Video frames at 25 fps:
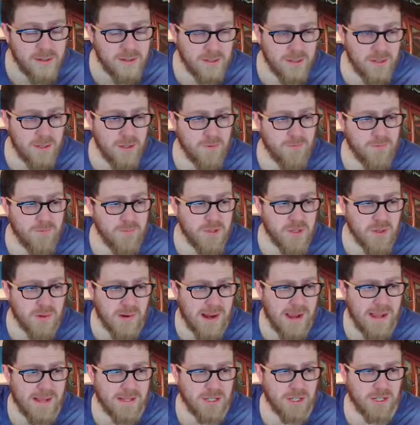Who from
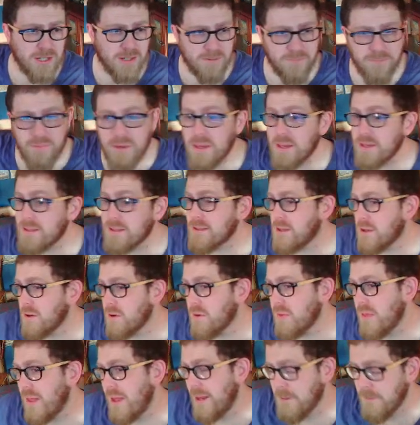scratch. But
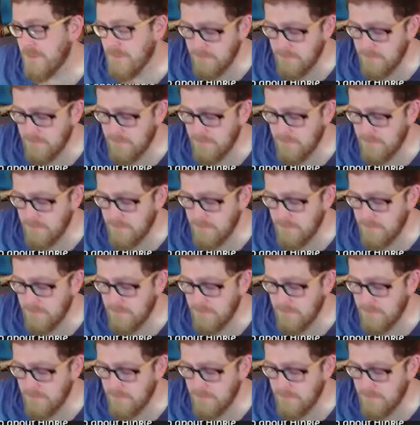until then,